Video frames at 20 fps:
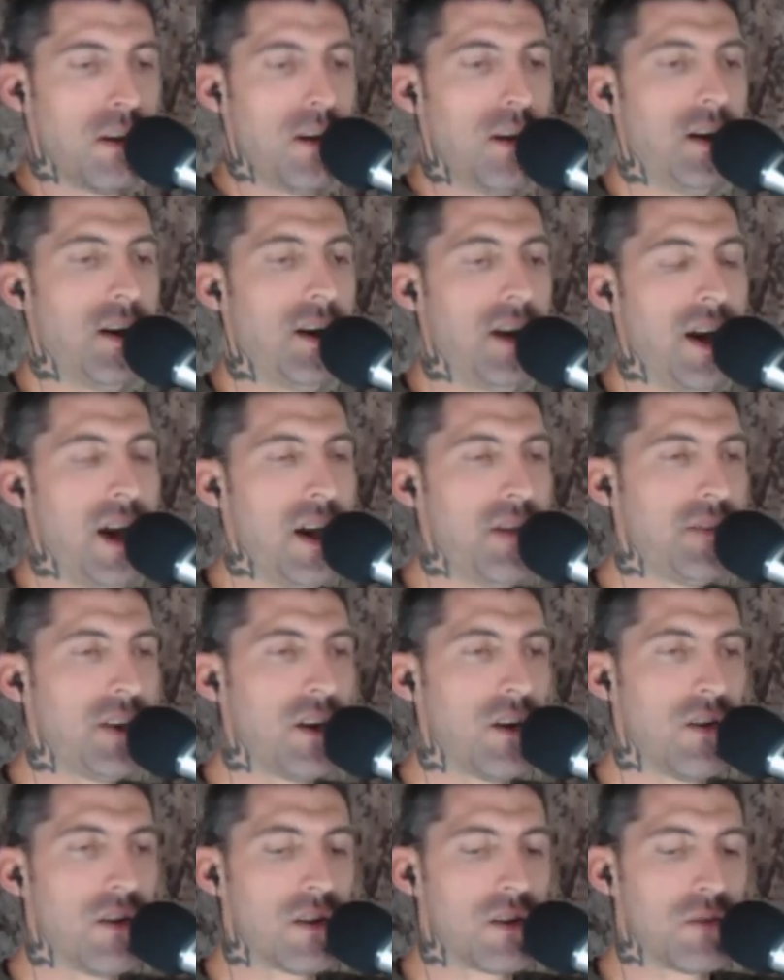A heavy
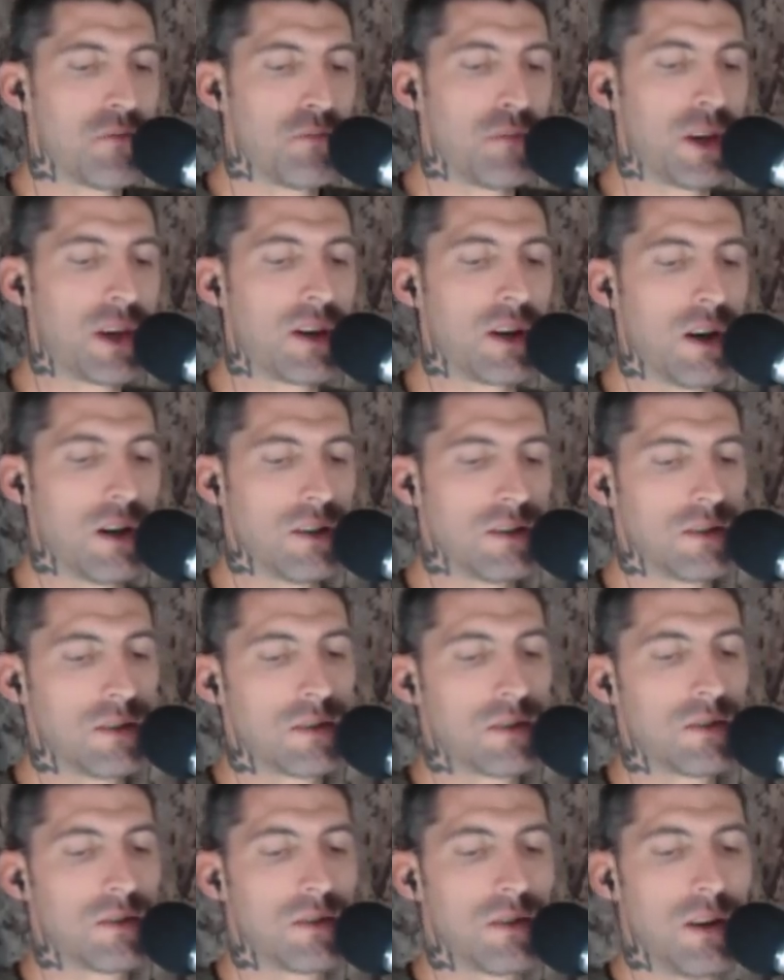heart
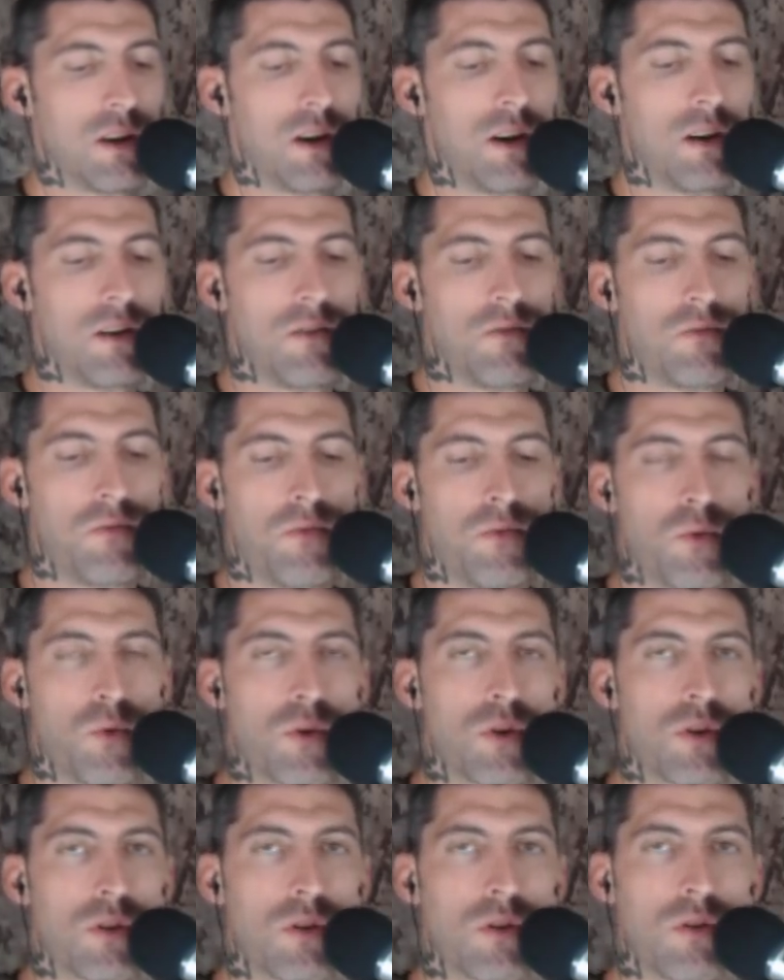because
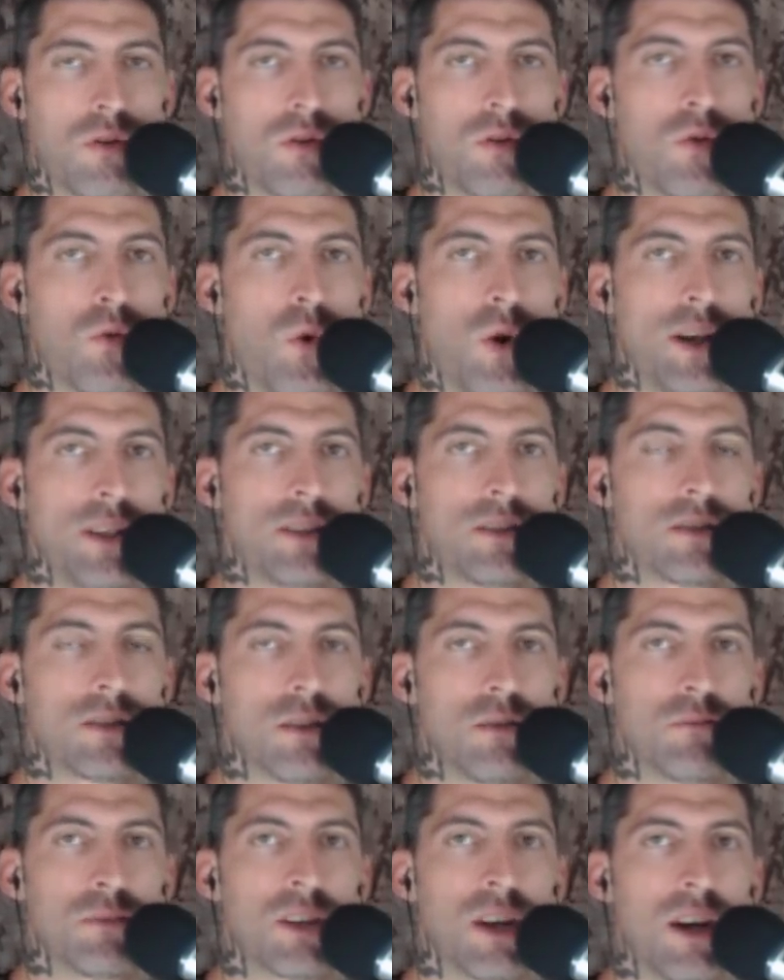for quite
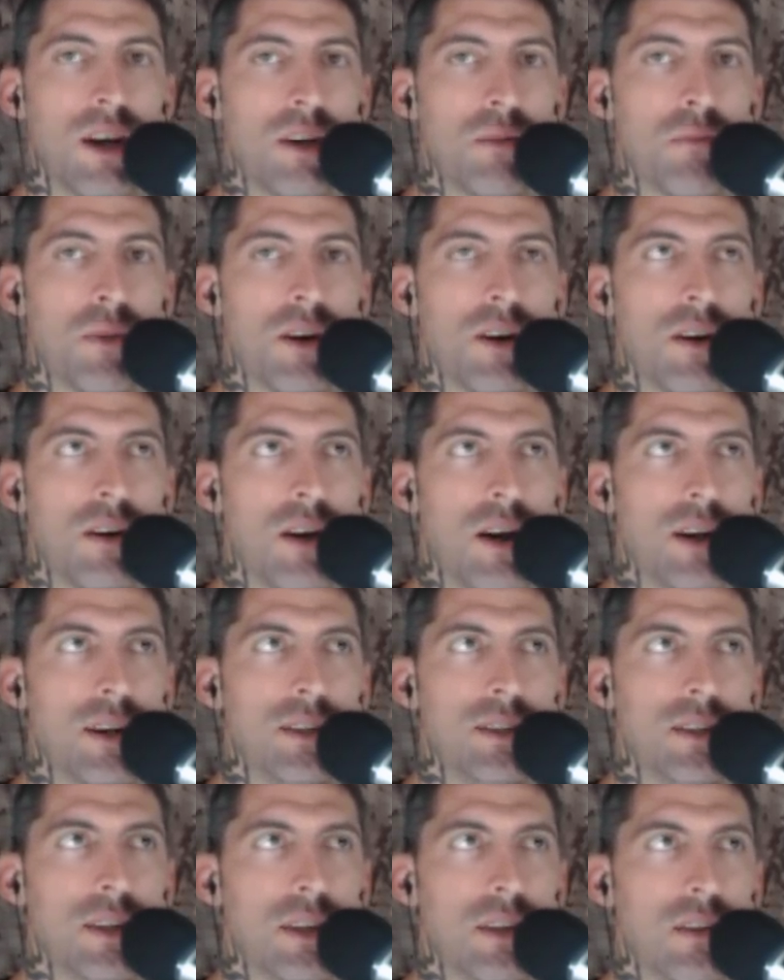some time I
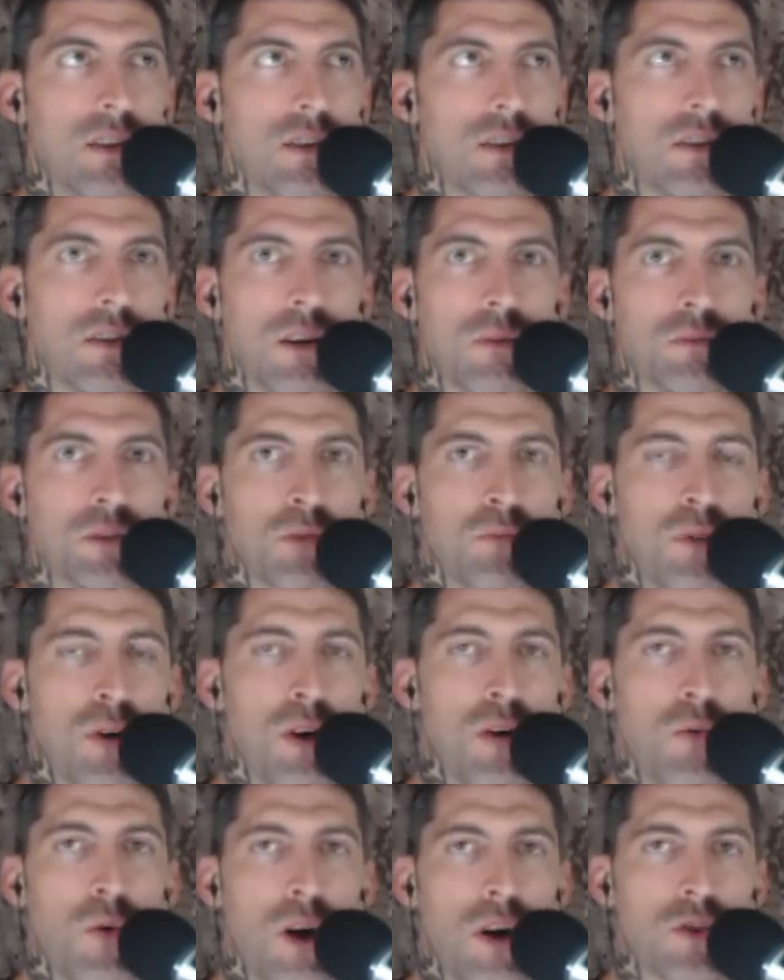did look up to
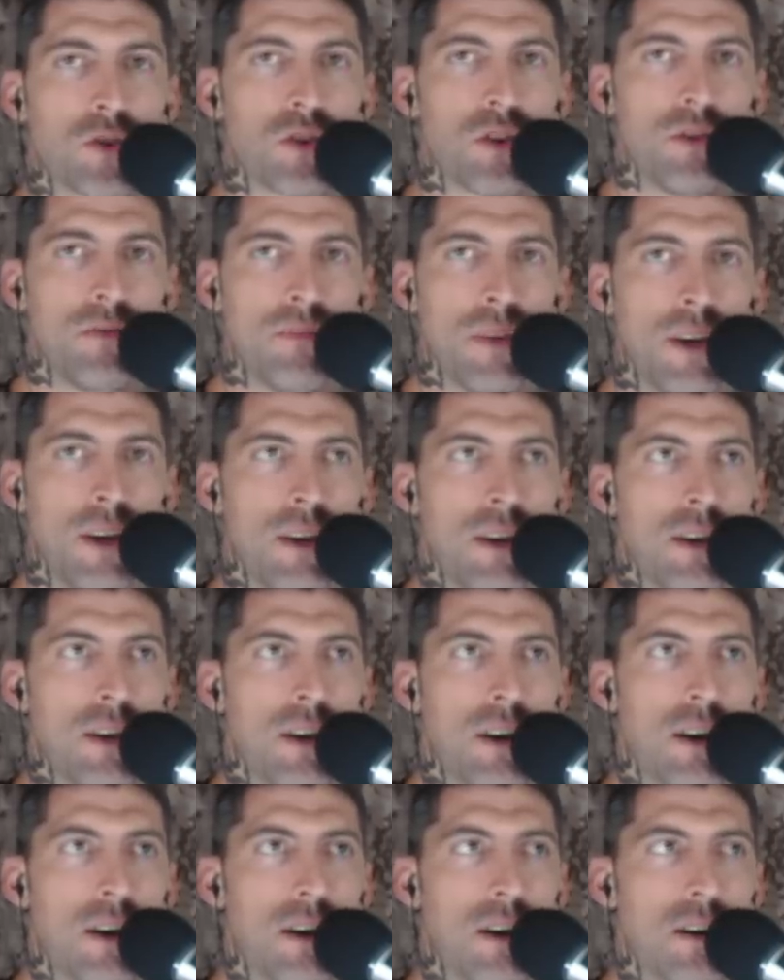Paul Washer.
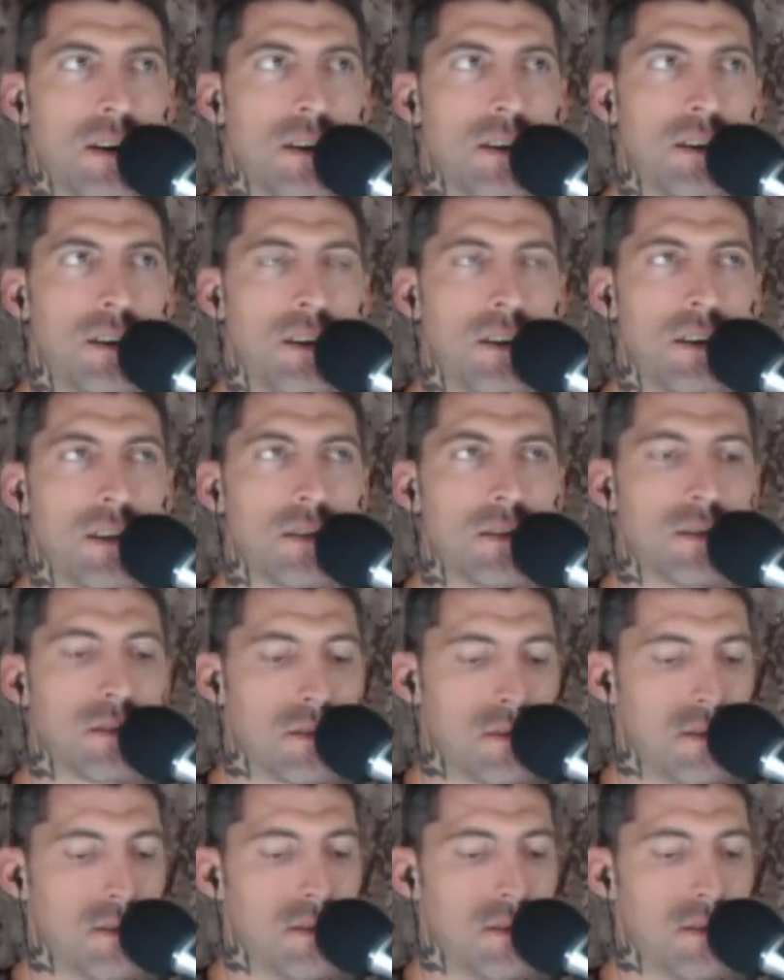He is